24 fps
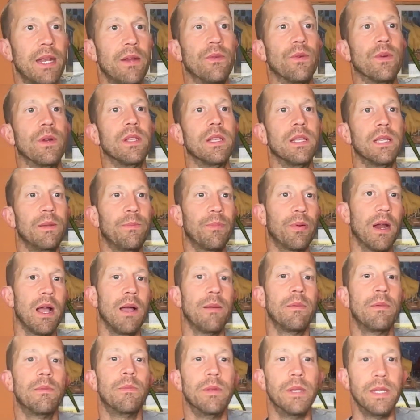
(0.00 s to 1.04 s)
really
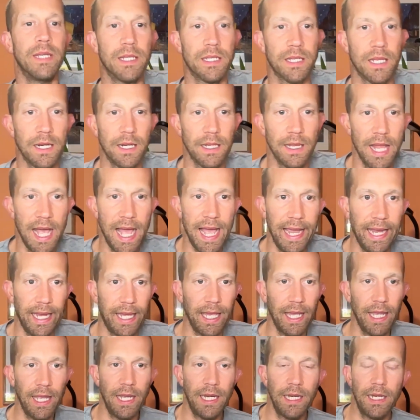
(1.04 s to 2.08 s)
probably is going to like.
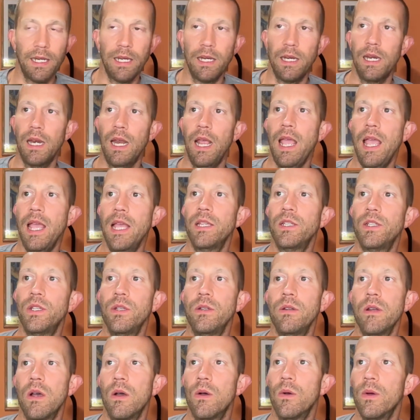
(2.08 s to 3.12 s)
And as you
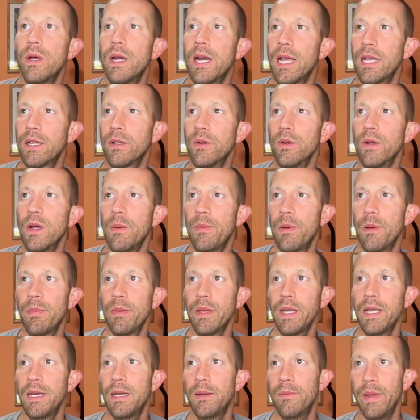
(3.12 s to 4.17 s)
know, when I grew up, I
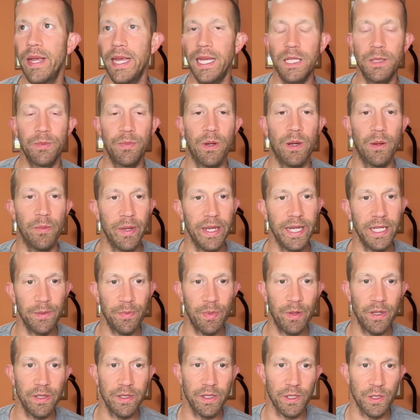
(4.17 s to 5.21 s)
played baseball.
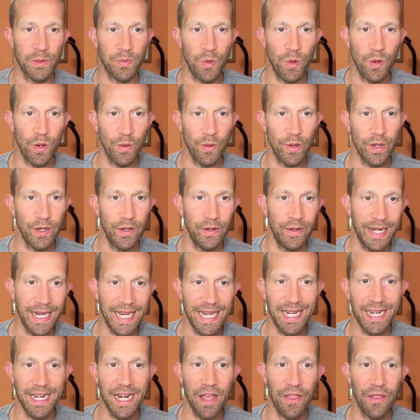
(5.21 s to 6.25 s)
Baseball is a sport where you
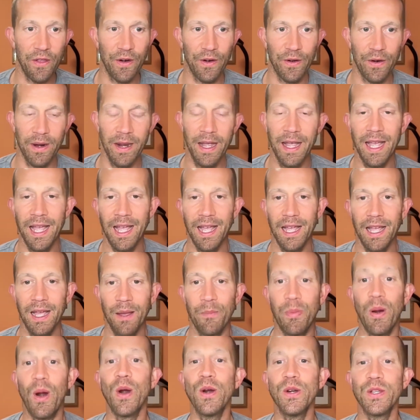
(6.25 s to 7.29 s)
need another
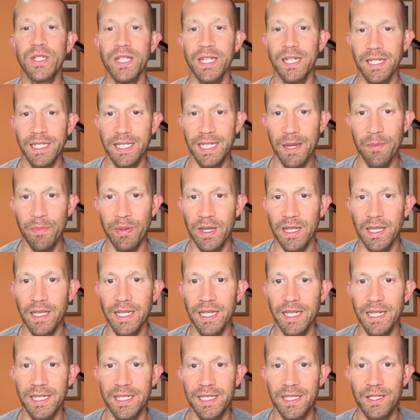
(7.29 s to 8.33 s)
person
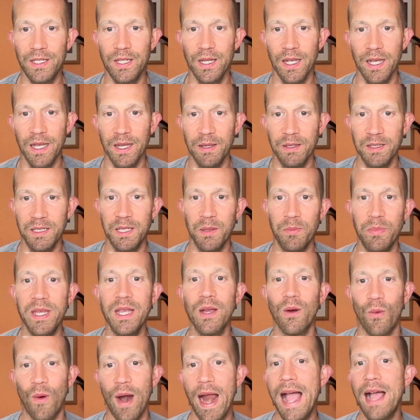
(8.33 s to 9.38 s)
typically to be
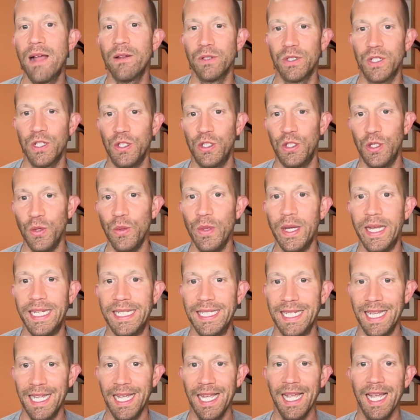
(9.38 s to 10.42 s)
around to do it.
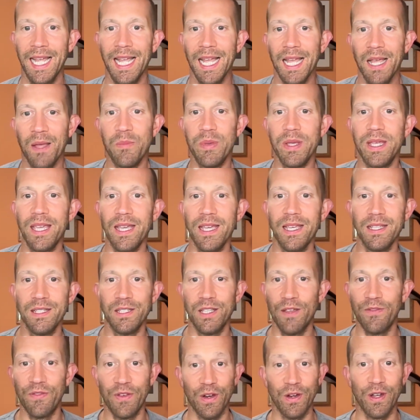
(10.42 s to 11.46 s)
Because
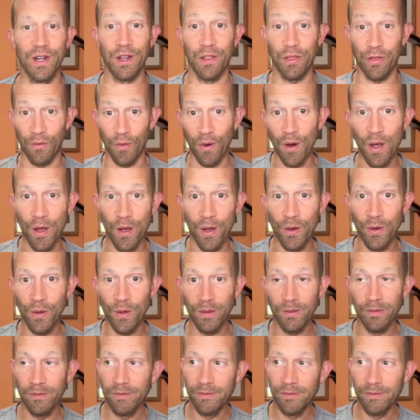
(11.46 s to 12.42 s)
if you're going to throw,